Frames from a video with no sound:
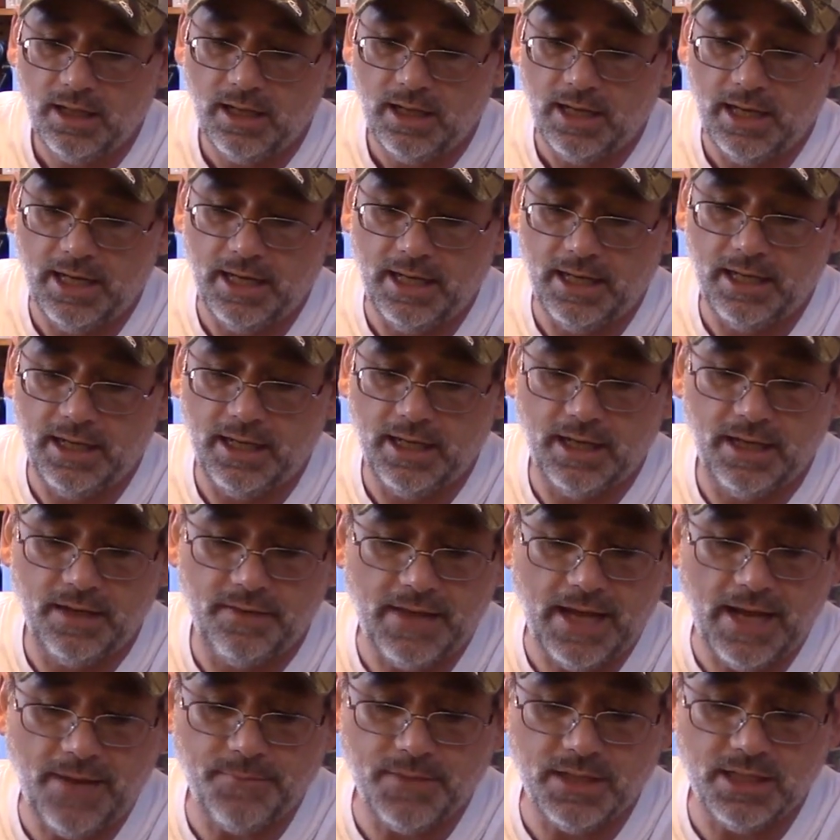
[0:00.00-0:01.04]
And
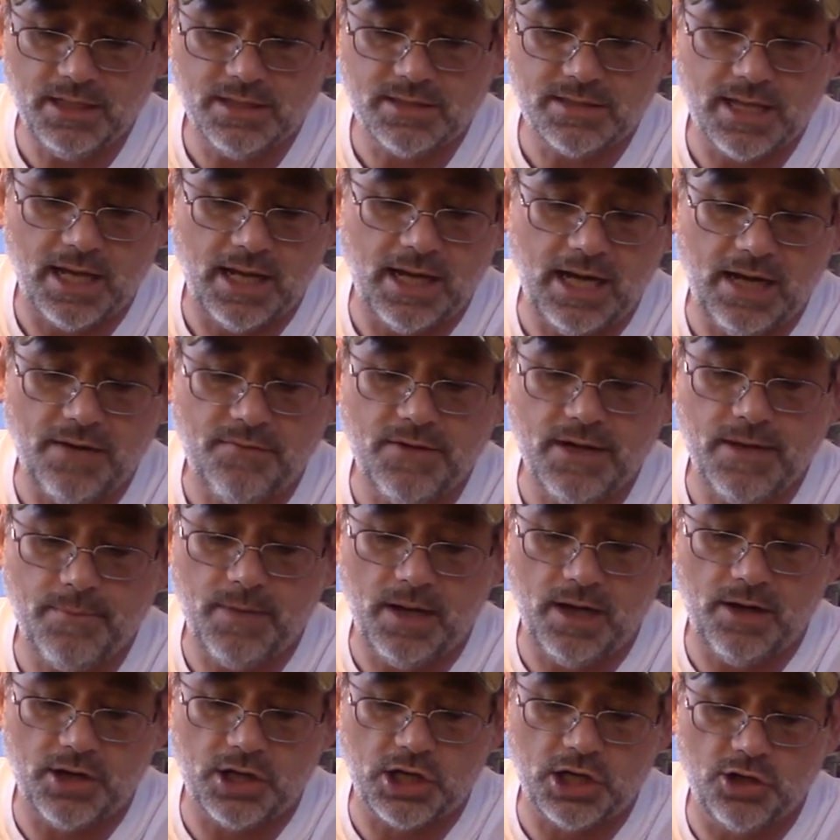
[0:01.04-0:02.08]
that means that every
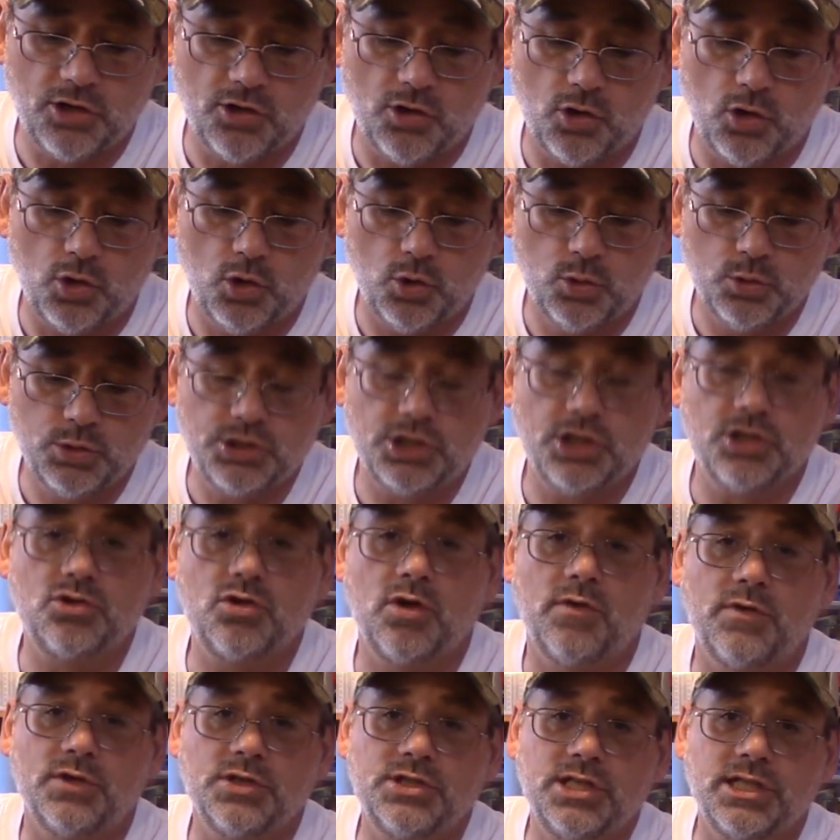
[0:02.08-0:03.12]
American owes just
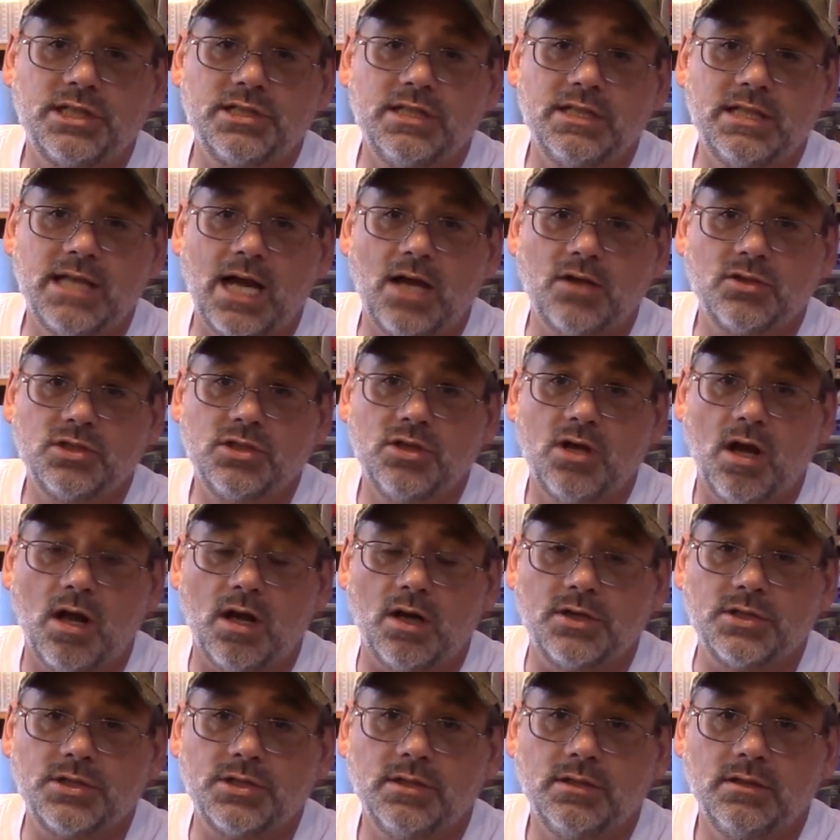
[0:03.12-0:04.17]
over
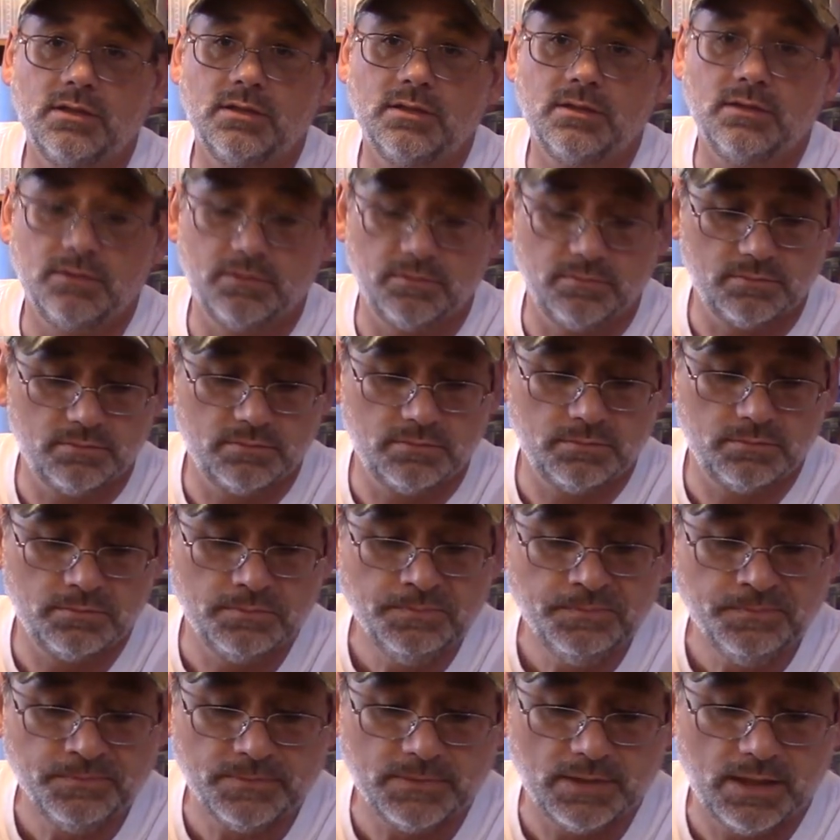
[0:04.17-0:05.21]
$60,000.
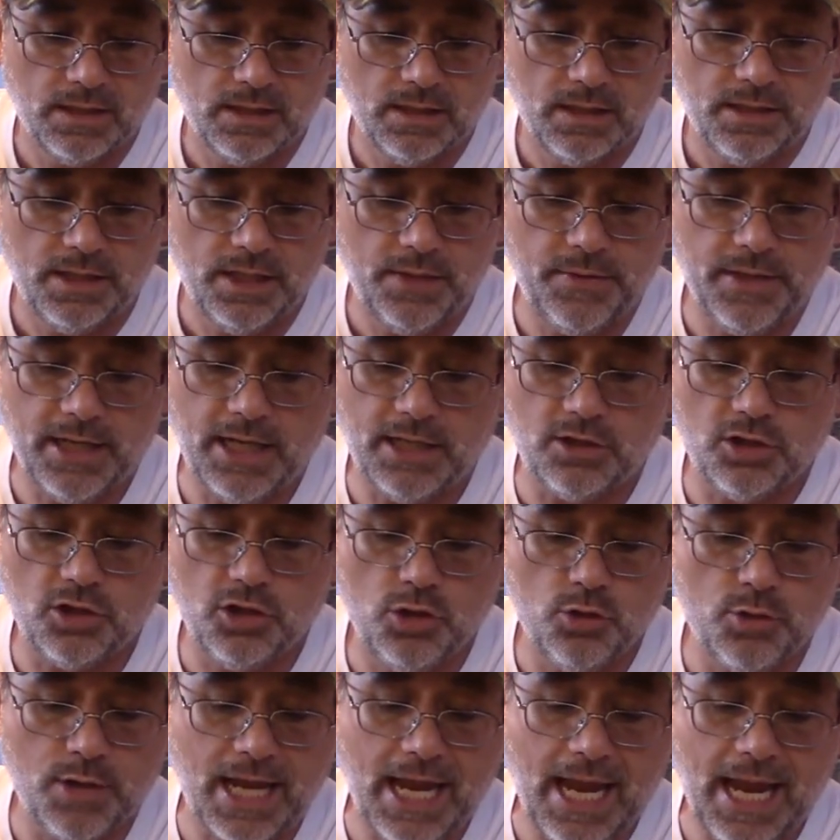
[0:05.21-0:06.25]
Then we got
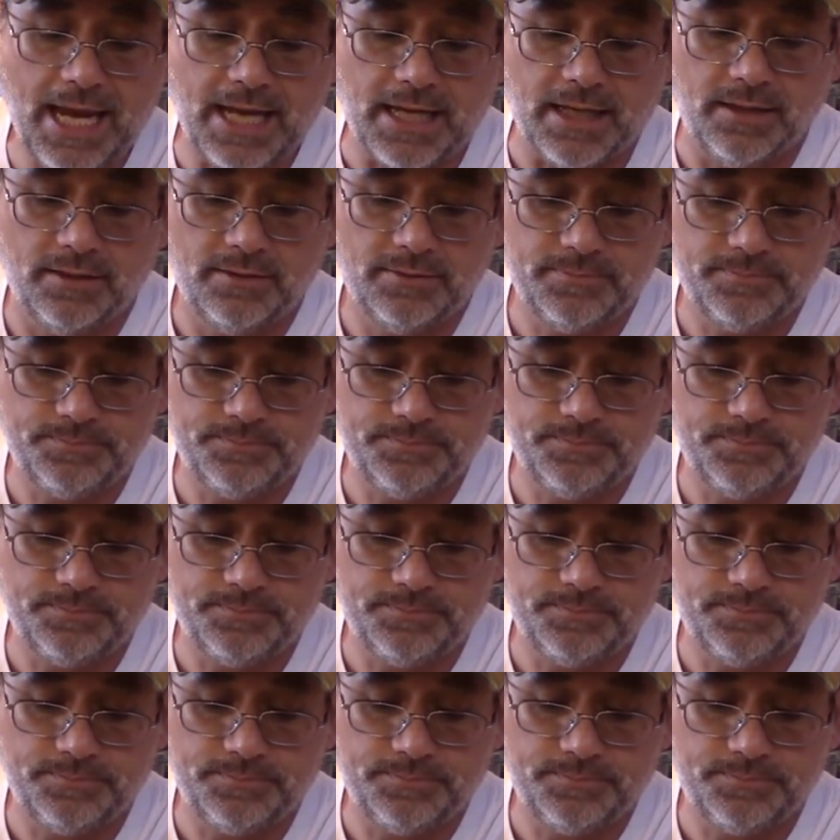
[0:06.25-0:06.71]
the UK.